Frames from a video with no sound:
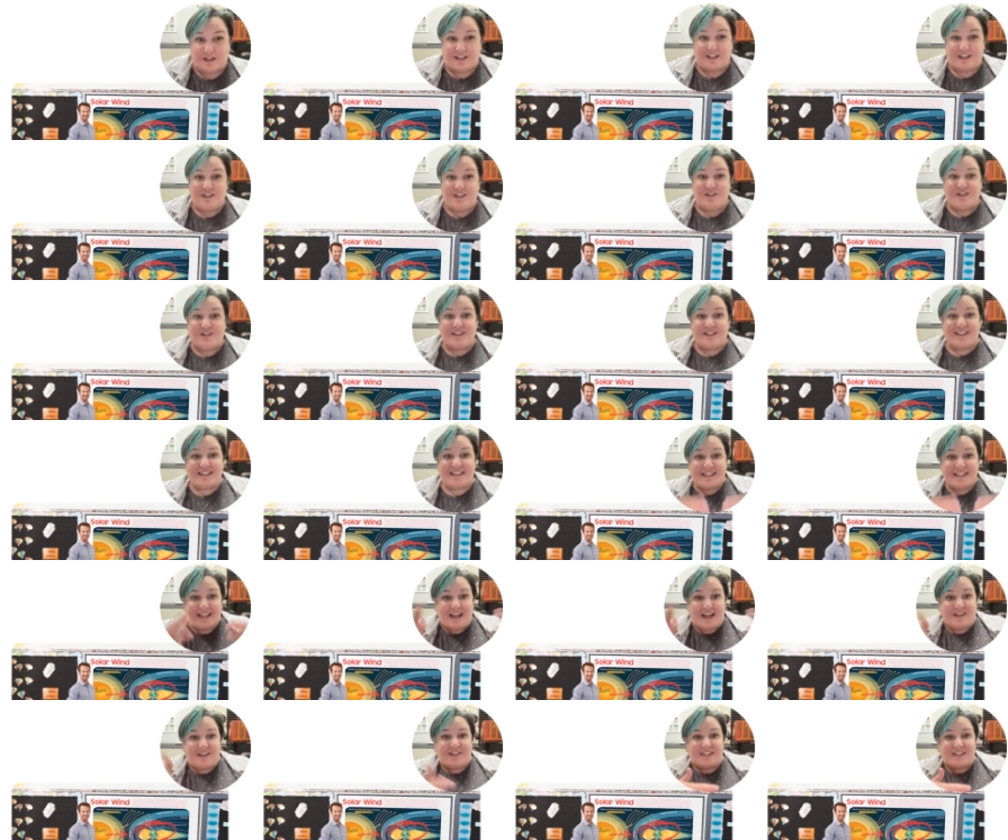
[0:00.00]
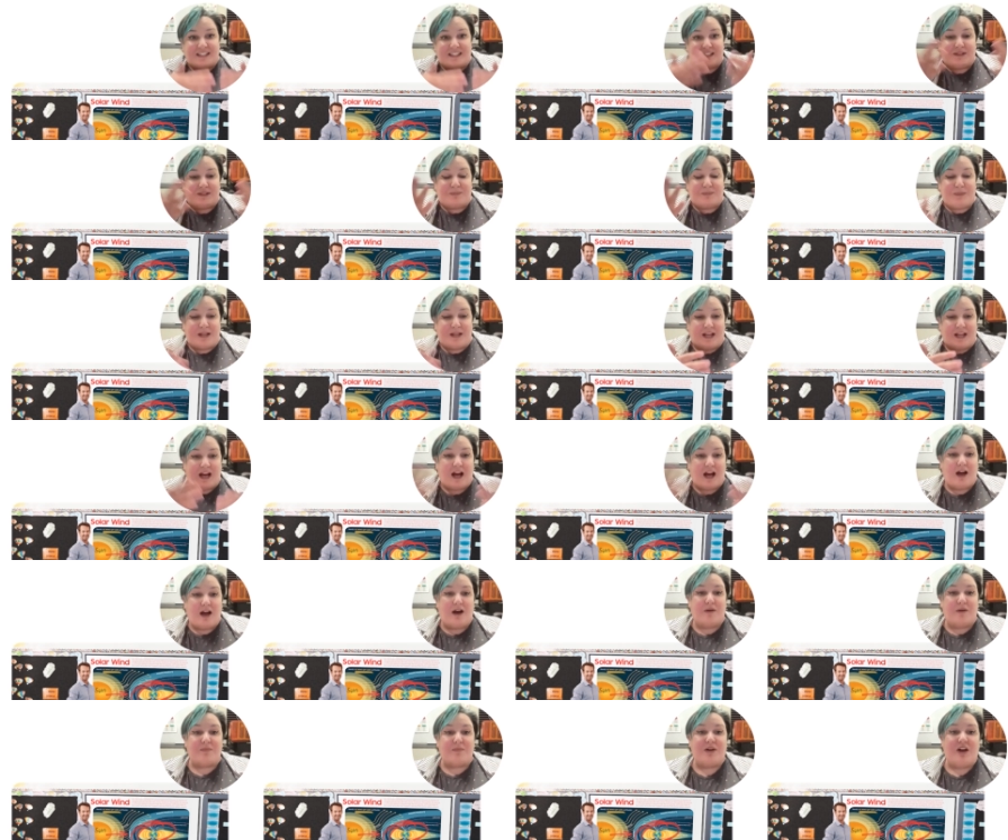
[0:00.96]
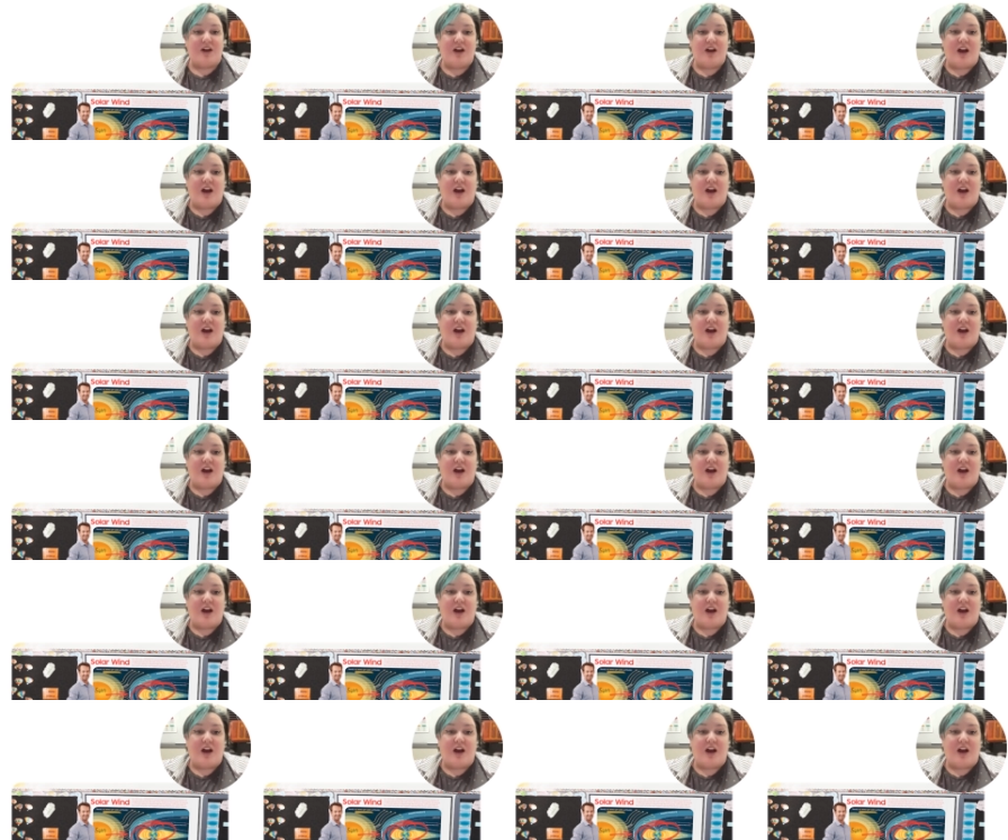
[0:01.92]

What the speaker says: And you can see how this can become